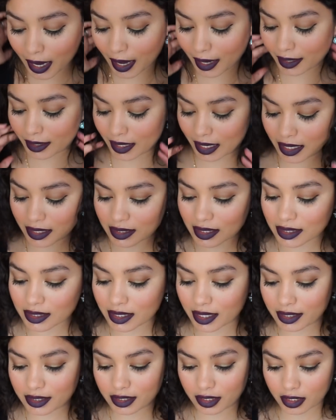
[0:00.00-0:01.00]
I guess
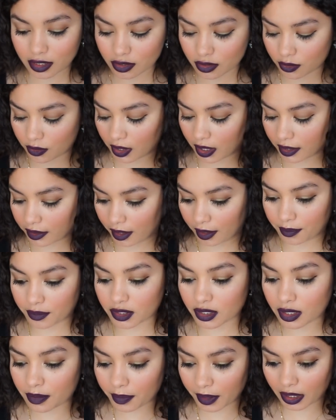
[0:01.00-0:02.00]
since I didn't do that, I think I'm
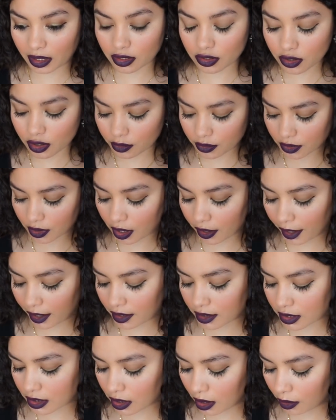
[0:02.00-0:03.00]
just gonna pick and choose. All
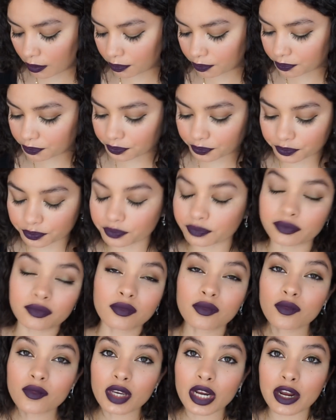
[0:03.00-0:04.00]
right, so
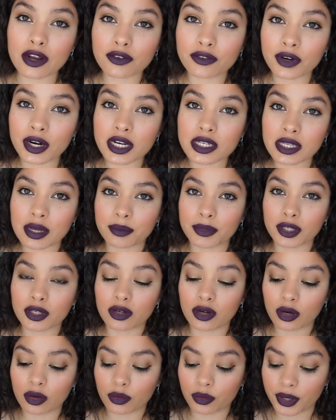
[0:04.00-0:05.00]
first I'm gonna
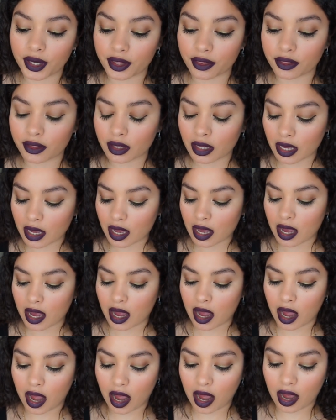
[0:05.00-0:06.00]
go with
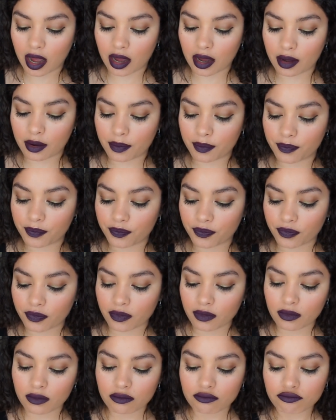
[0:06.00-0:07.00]
um,
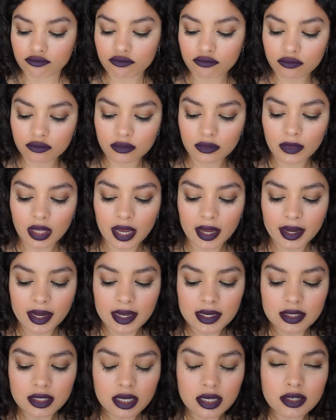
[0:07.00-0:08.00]
mm, I
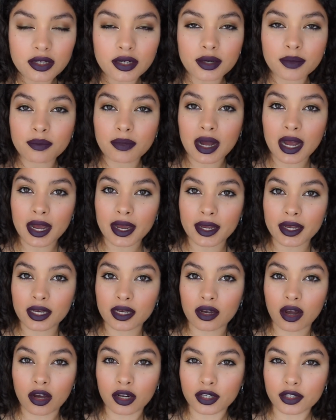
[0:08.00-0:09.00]
guess these are
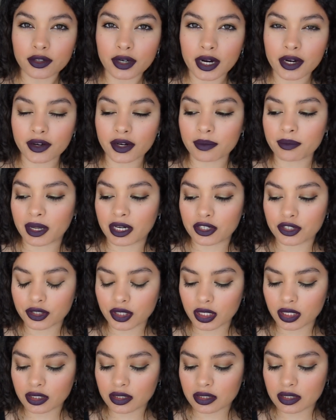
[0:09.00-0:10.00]
my honorary
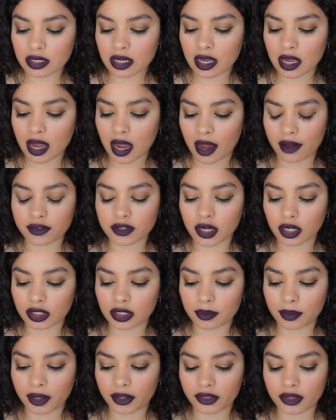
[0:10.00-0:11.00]
mentions. I've
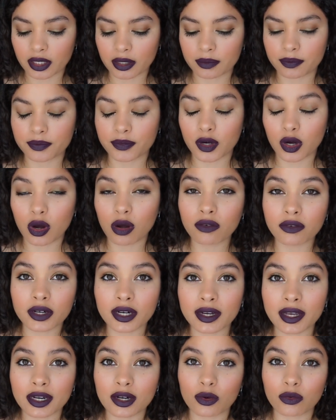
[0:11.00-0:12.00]
talked about them
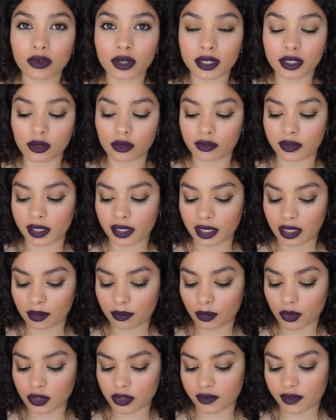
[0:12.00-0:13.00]
over and over and over again.
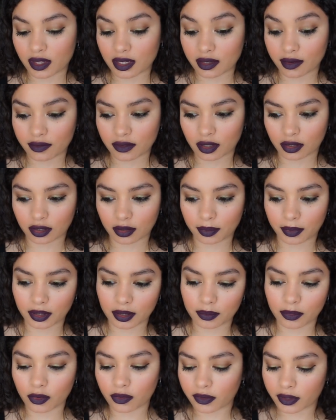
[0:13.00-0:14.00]
Most of these I've talked about
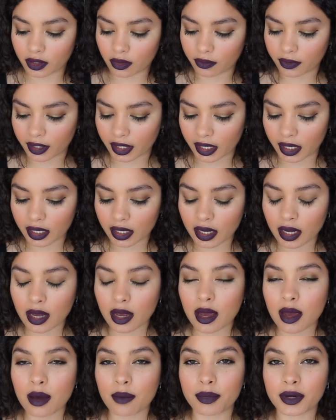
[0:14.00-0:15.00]
them over and over again.
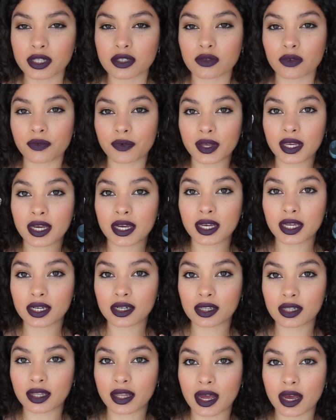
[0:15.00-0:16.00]
But Sofia
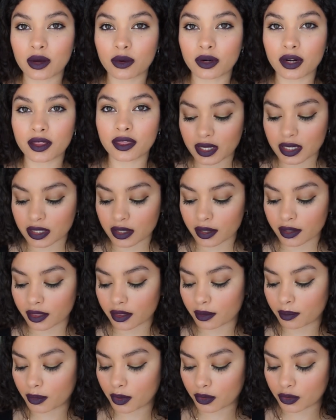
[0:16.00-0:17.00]
and Cloud, these are
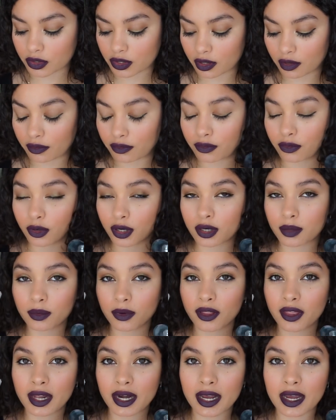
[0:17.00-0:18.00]
the most
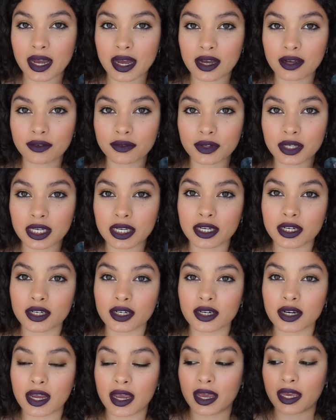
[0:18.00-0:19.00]
affordable that I have
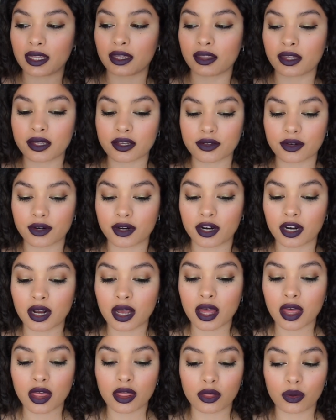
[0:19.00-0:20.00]
here. And these are
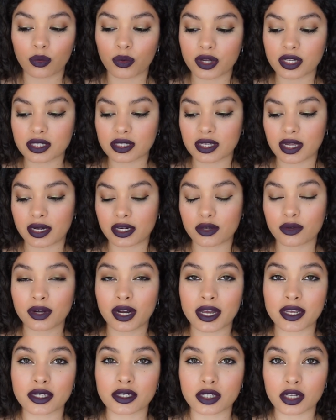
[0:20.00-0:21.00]
the ones that you
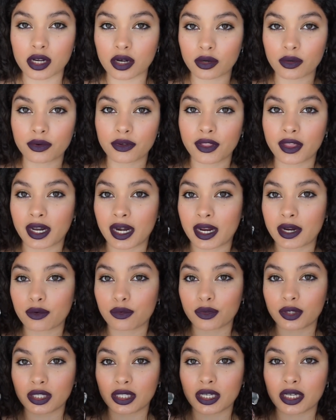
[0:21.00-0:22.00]
guys know that I
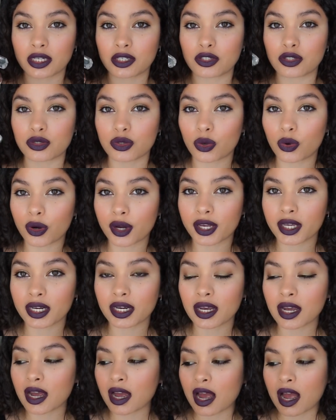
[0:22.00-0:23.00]
really
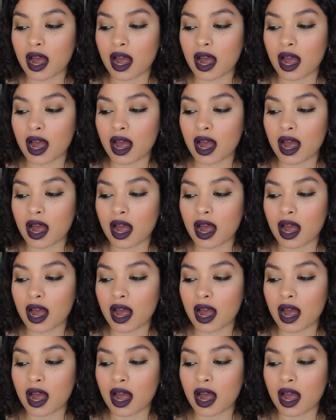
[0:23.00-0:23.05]
enjoyed.